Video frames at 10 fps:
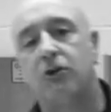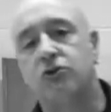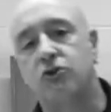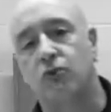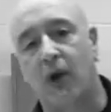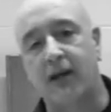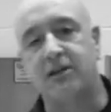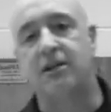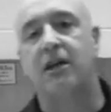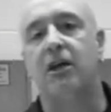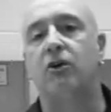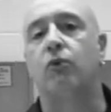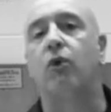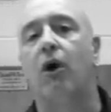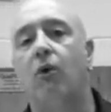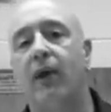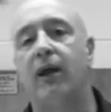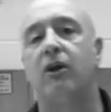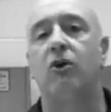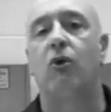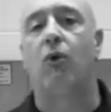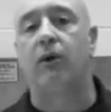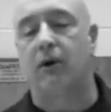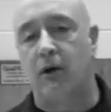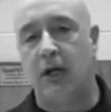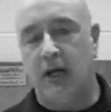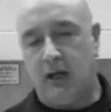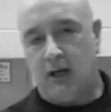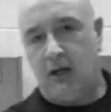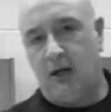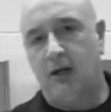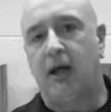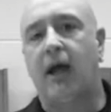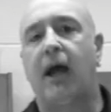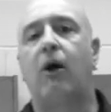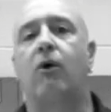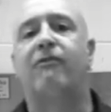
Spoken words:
to right, in a row, in an order. In our